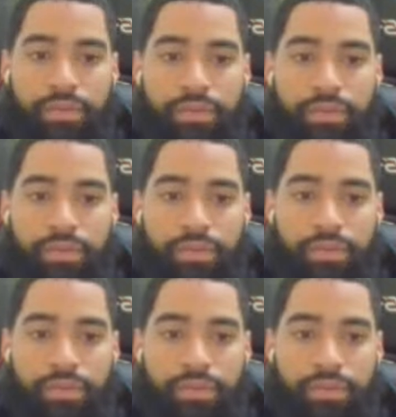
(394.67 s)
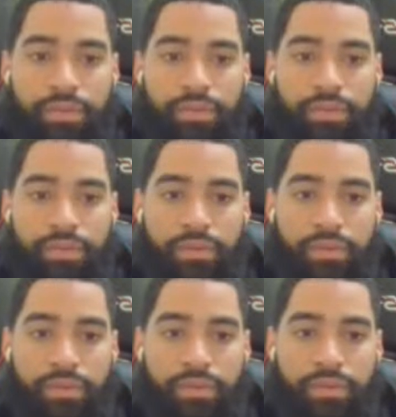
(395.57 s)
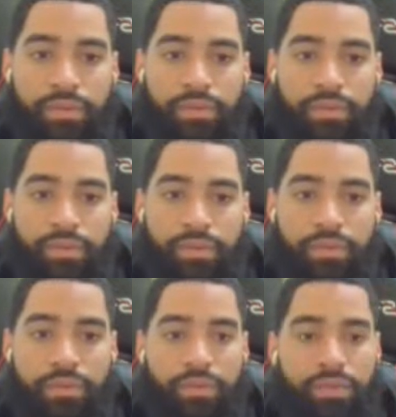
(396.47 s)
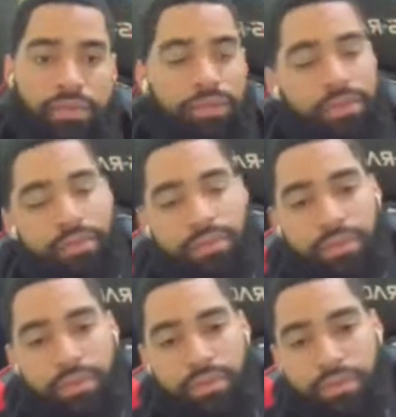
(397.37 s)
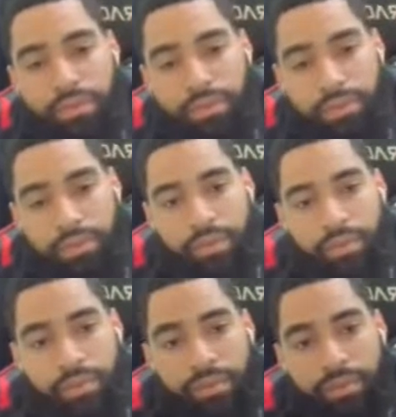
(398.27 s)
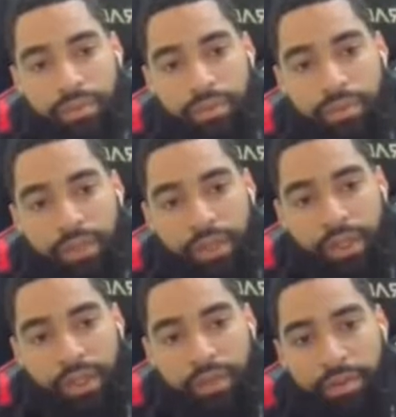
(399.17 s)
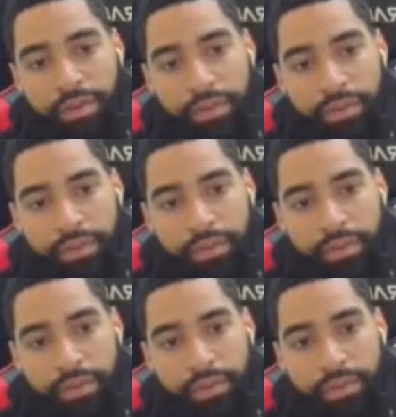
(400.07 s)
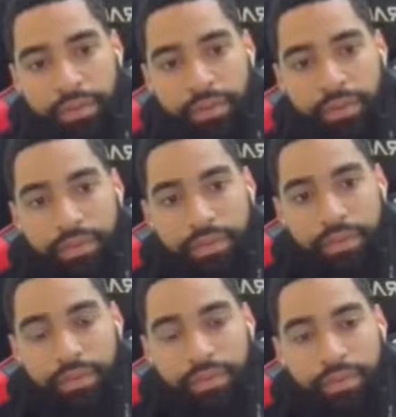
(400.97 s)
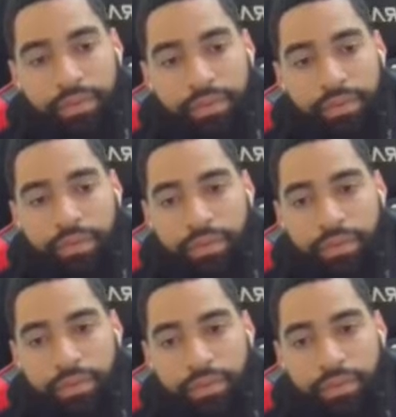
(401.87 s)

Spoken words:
(silent)